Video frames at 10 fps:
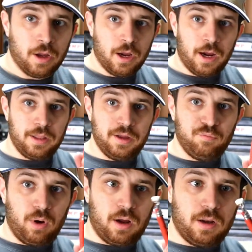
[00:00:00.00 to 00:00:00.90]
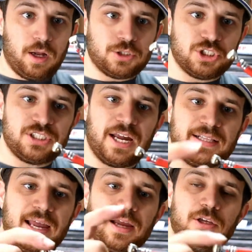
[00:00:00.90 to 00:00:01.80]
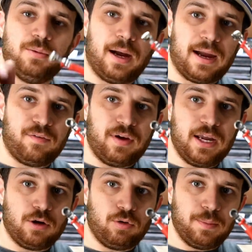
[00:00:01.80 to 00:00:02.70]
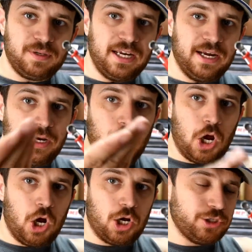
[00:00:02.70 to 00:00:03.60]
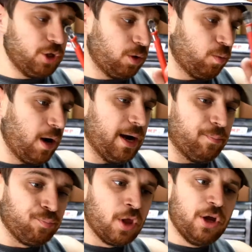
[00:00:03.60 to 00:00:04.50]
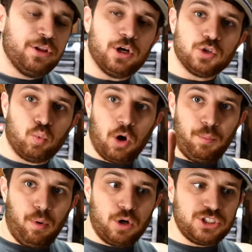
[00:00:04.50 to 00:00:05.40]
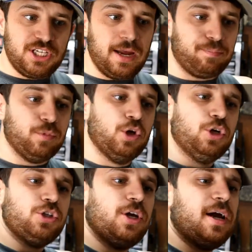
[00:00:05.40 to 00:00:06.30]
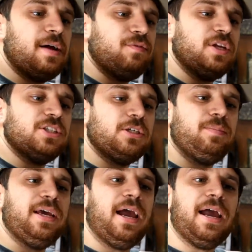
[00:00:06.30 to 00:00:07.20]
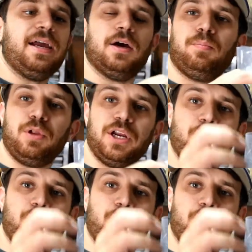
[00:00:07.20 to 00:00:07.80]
And then voila, just like that, you have a crimped end on your wire. There is one more step to having this to be a completed